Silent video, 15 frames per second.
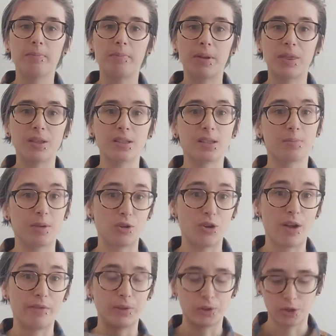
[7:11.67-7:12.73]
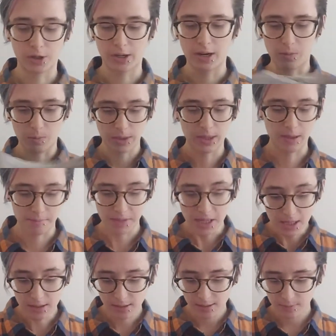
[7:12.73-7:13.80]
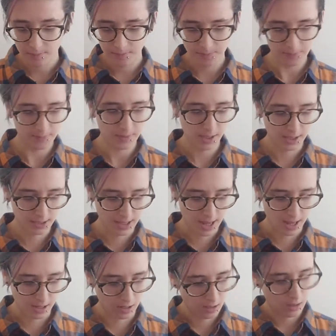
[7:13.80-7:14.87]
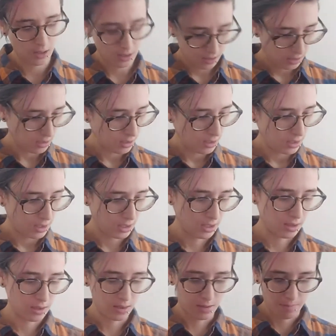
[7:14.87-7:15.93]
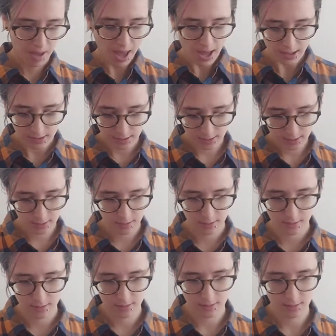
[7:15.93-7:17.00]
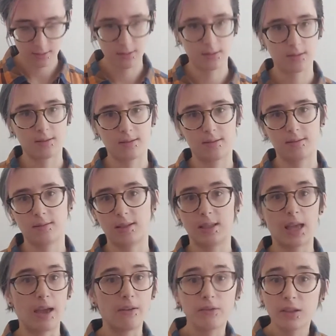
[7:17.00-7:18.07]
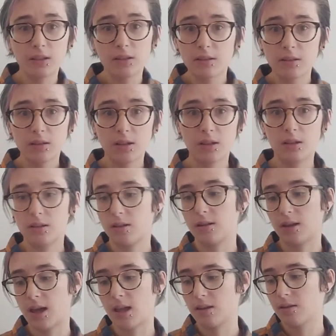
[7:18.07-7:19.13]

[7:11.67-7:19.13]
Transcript: but this is my travel shirt, and what that means is that in the past 7 or 8